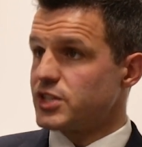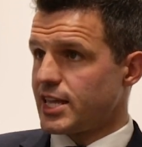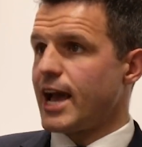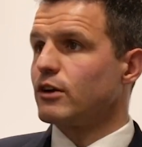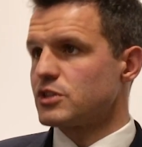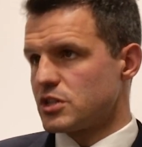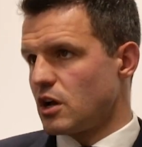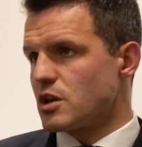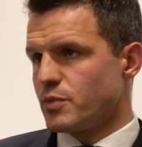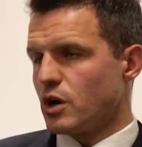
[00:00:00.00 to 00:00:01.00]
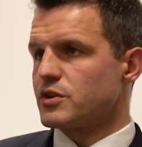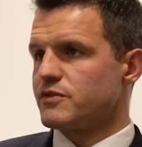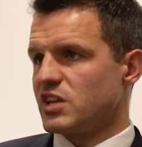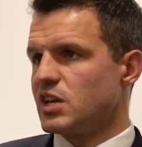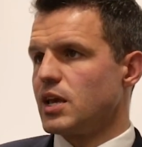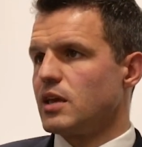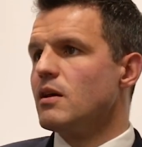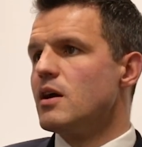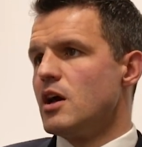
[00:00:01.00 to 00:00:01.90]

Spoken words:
so the outside part of the knee.